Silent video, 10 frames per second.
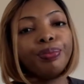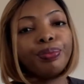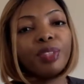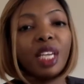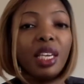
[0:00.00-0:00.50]

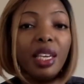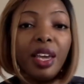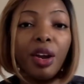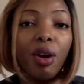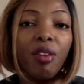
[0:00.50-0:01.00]
taken
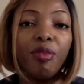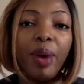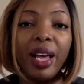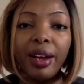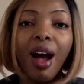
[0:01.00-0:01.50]
care of
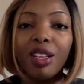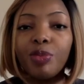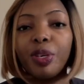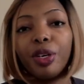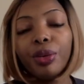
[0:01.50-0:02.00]
by the
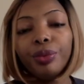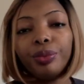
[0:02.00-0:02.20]
hospital.